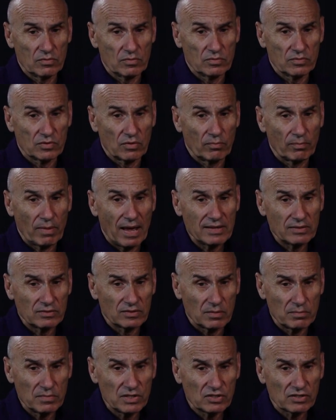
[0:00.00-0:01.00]

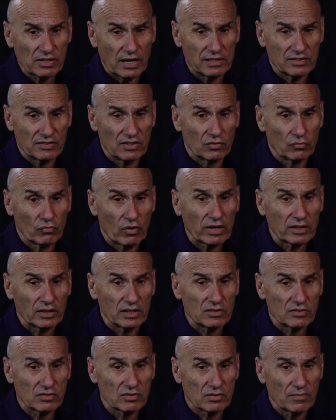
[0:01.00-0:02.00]
the missiles and
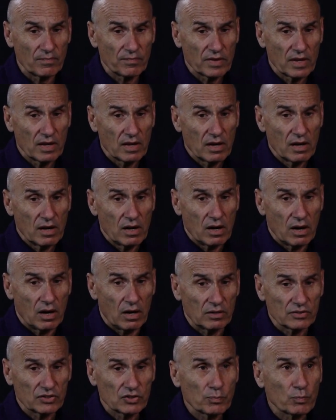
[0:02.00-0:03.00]
rockets
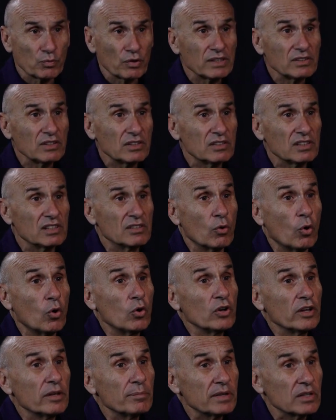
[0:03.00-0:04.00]
are spreaded in
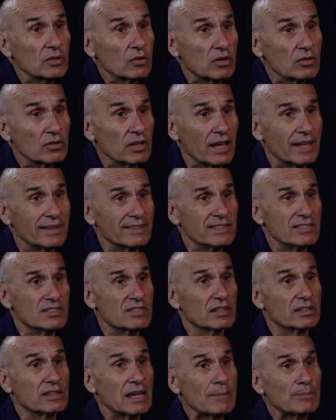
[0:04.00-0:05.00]
all Lebanon and in
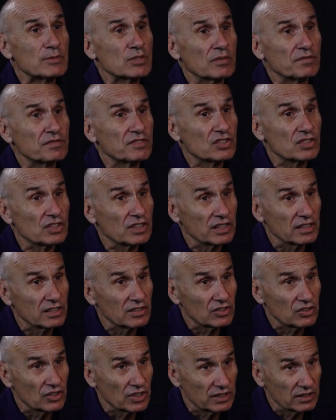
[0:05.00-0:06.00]
the depths of
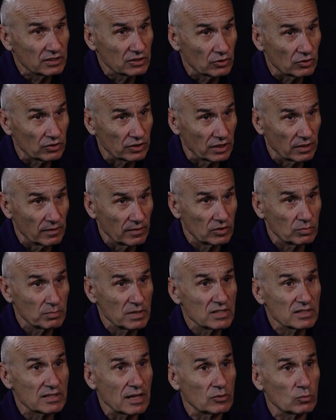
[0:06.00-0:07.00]
Syrian territory. It
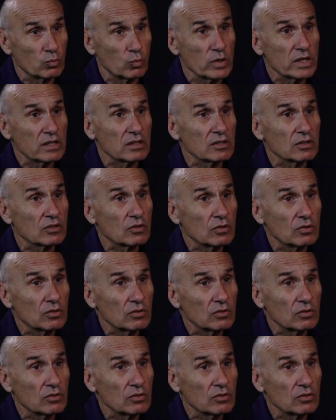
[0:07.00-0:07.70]
means that we can